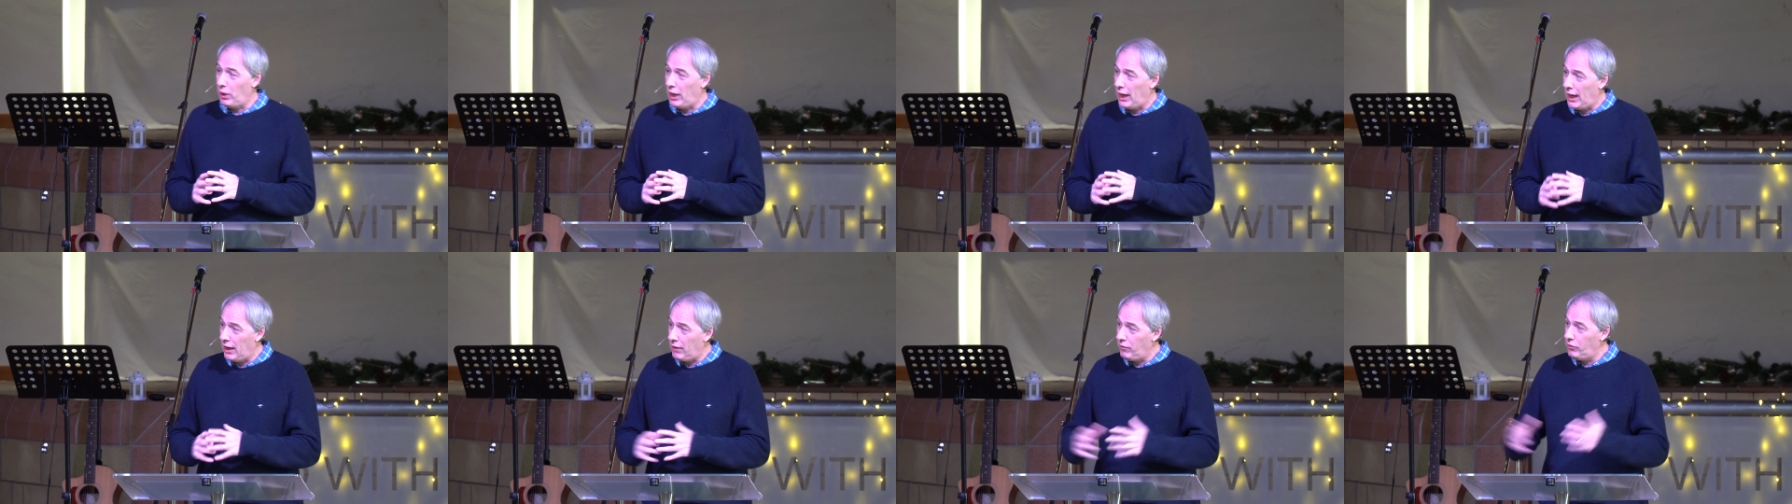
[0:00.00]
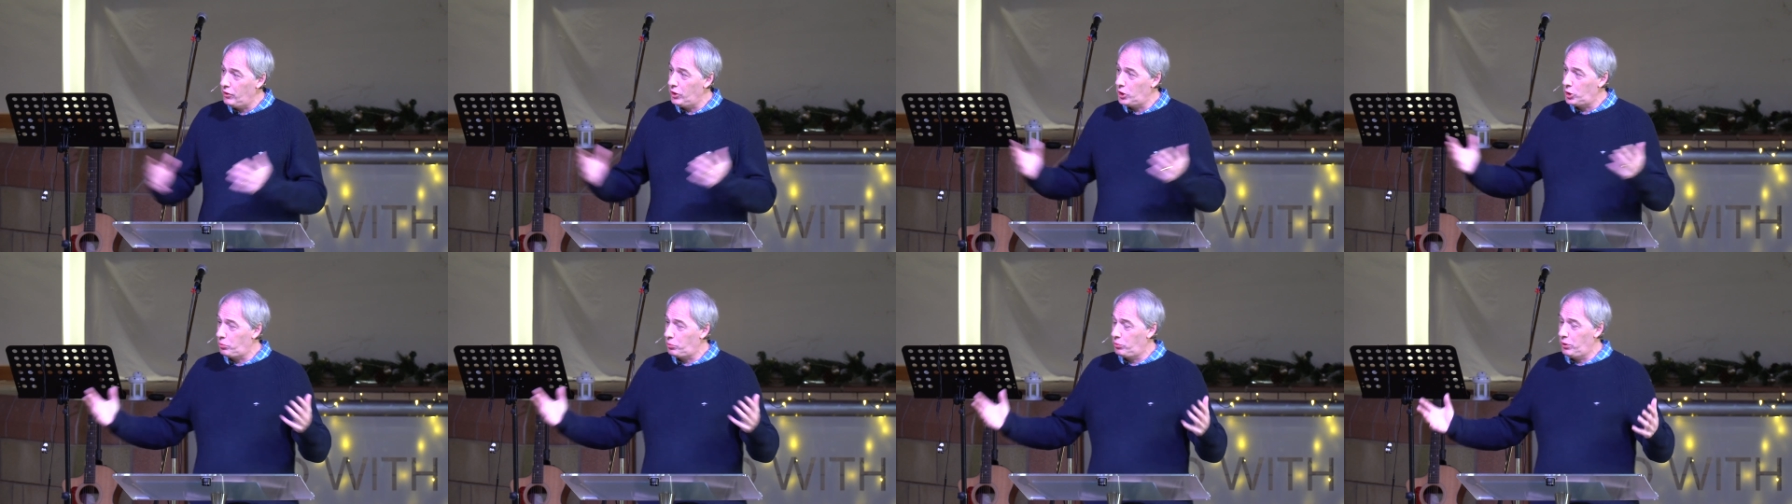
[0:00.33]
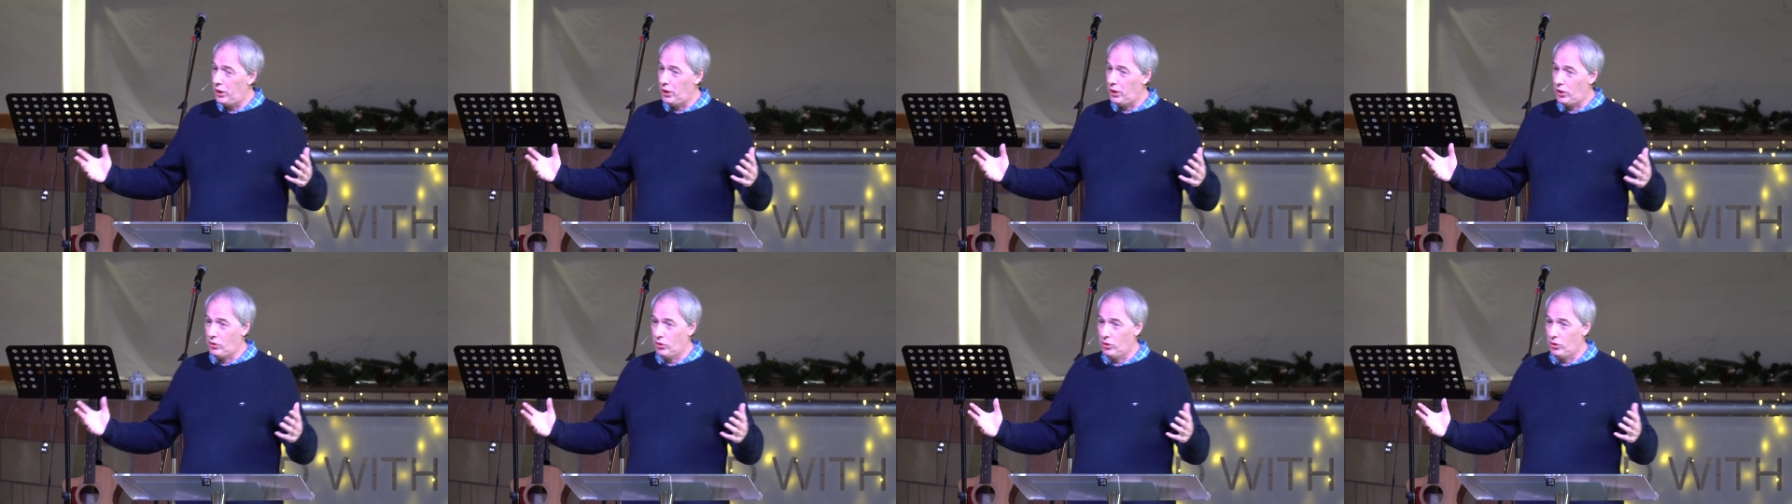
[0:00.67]
haven't
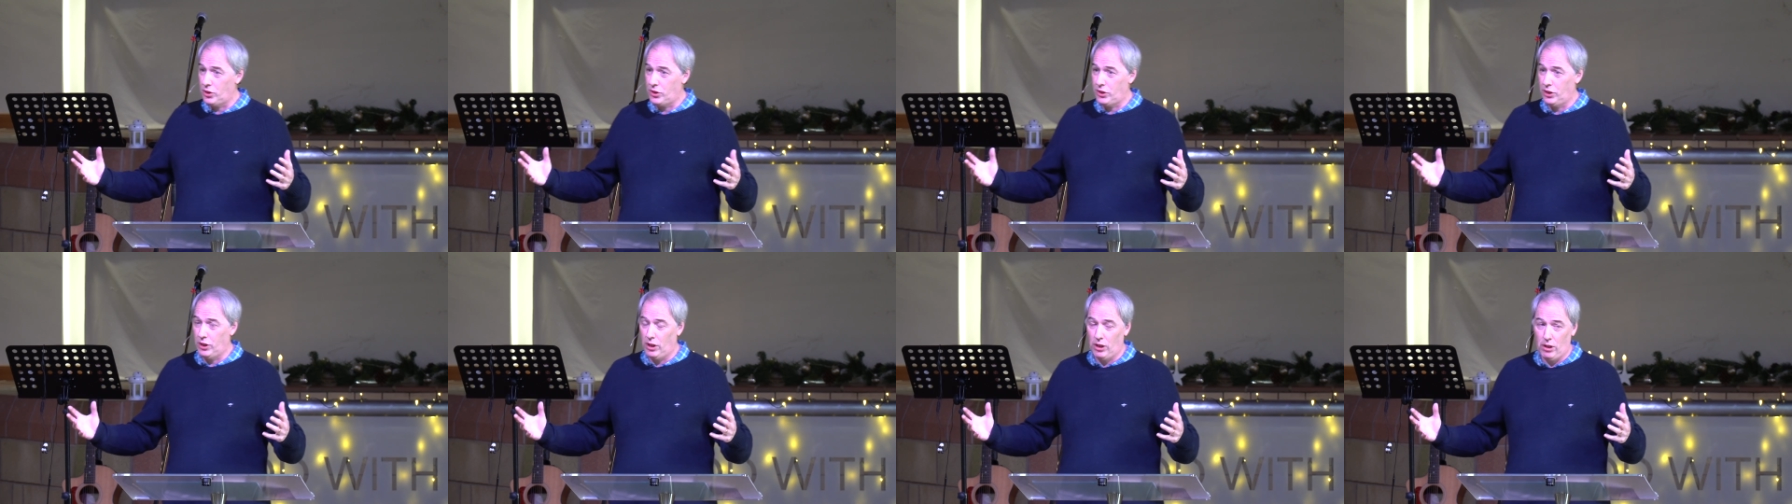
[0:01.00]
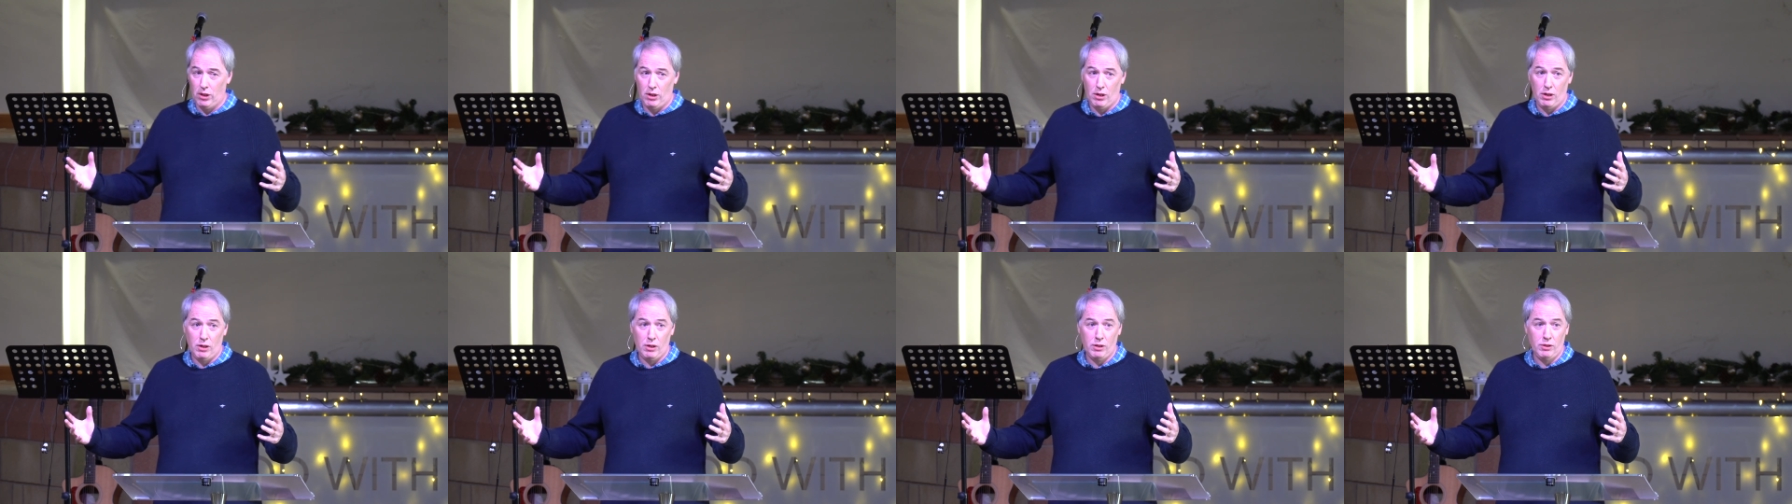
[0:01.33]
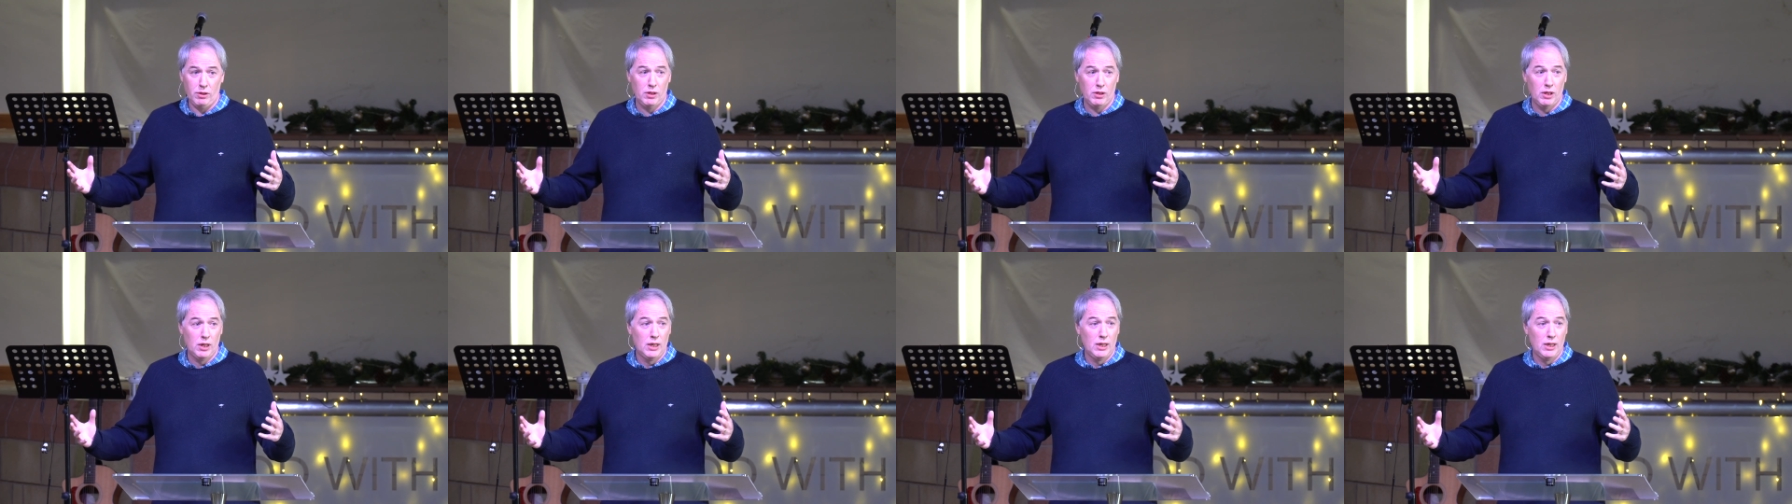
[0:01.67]
spread across the
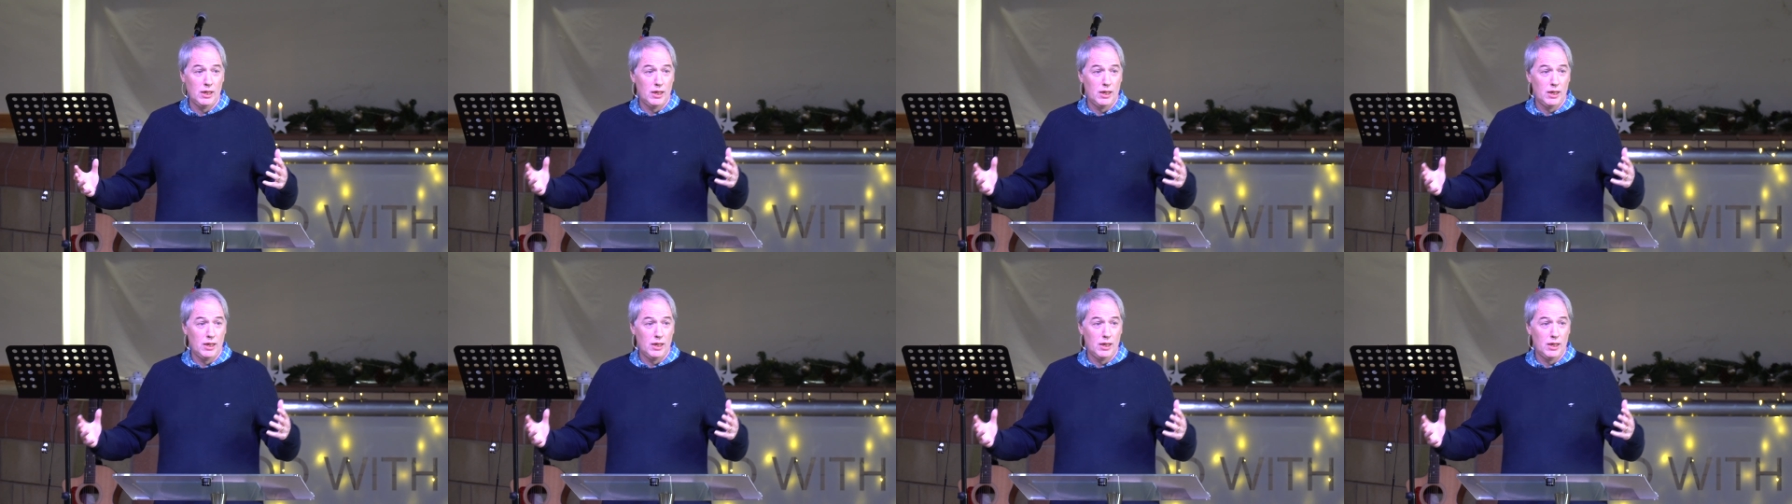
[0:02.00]
earth,